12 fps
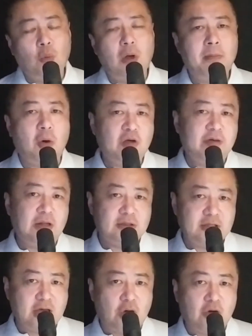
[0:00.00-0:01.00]
motivates
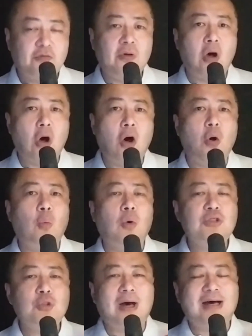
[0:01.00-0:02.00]
yourself or
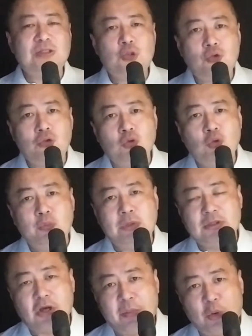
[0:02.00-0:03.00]
what you assume
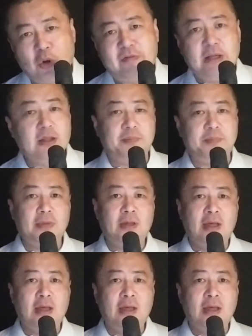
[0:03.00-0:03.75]
is going to motivate them.